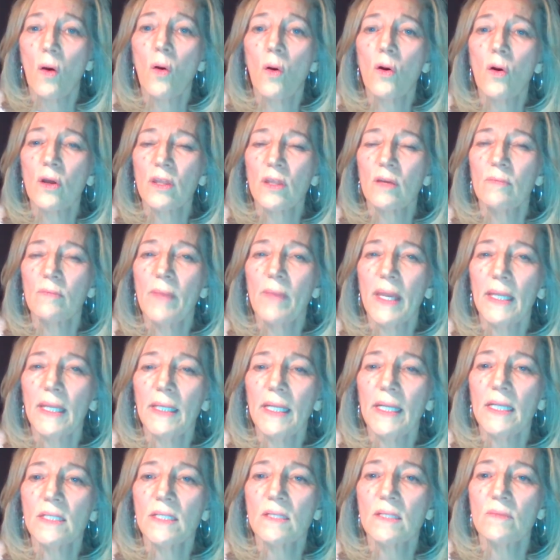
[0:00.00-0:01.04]
or there may
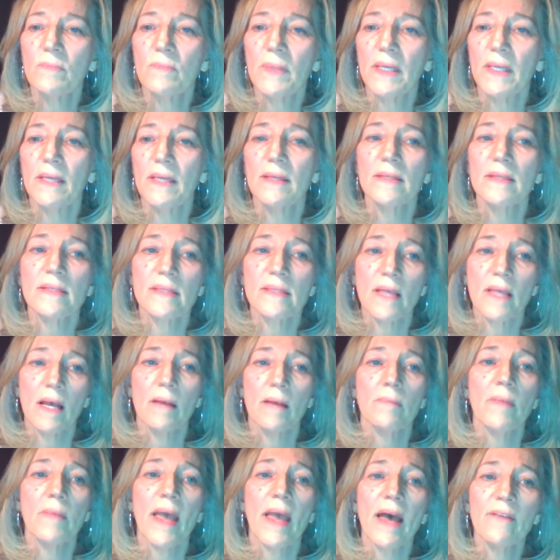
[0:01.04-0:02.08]
need to be
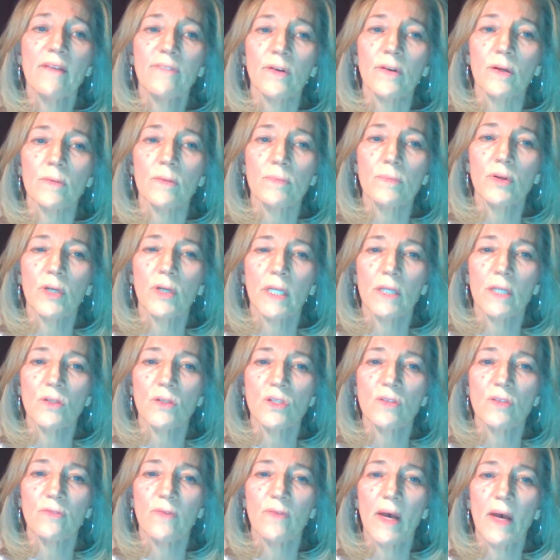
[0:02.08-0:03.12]
some effort put
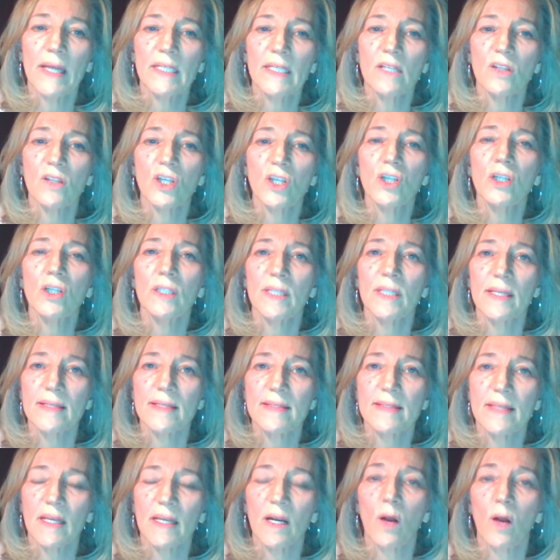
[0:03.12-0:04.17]
into finding the
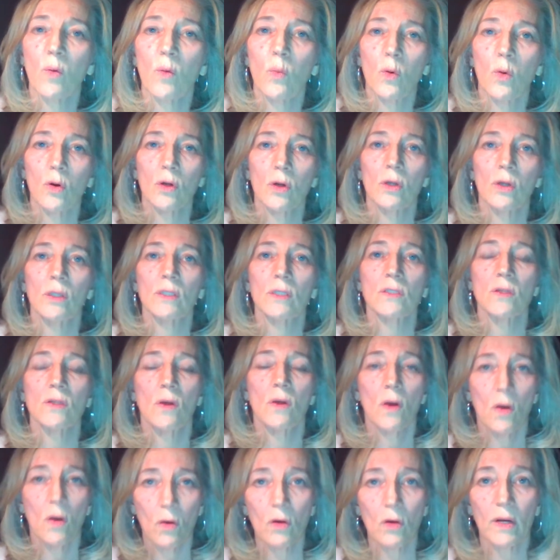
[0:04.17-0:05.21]
goodness in our world
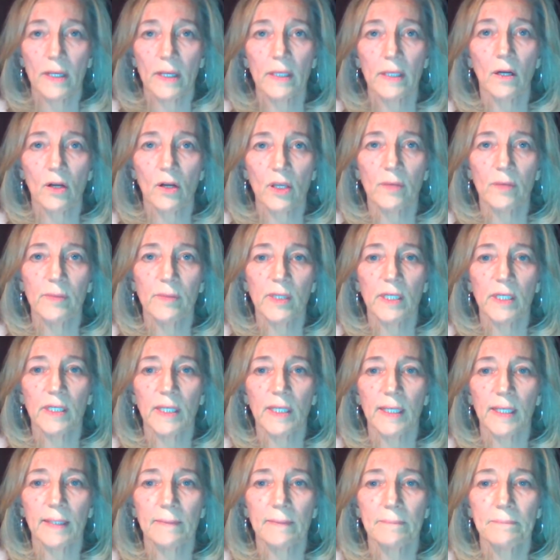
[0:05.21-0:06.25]
or in our
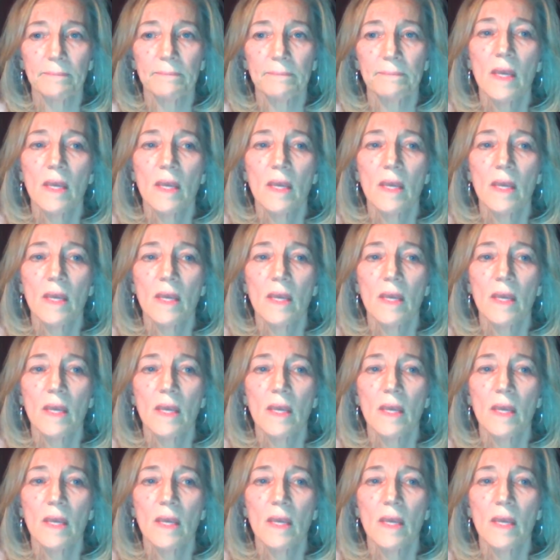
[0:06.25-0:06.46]
community.